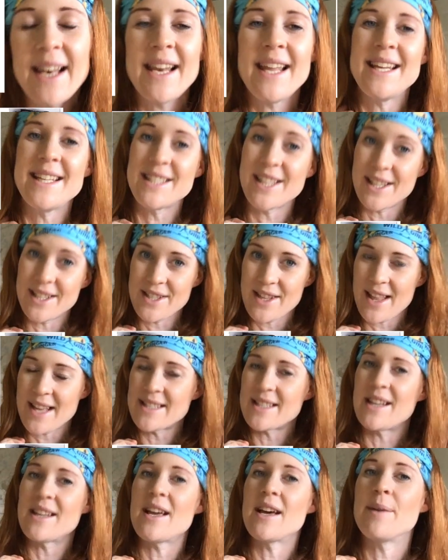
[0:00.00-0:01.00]
litre. So
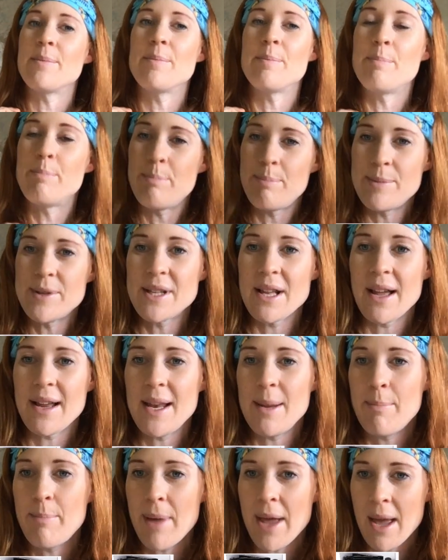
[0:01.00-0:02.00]
that's a
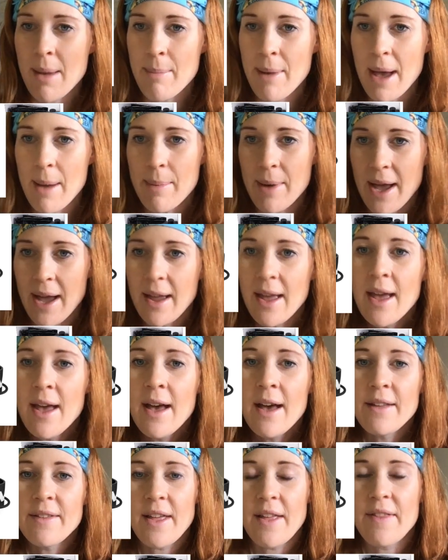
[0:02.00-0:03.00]
slightly bigger backpack
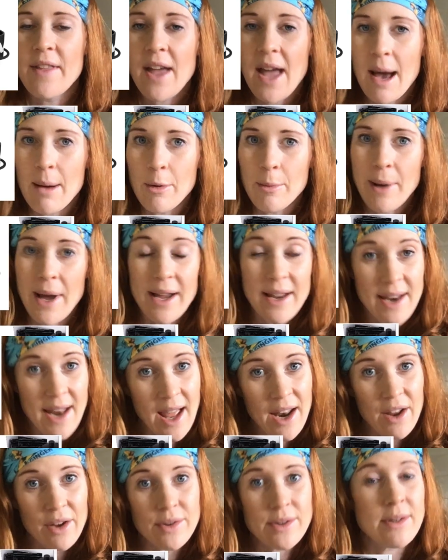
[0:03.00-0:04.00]
than the Camelbak Nano.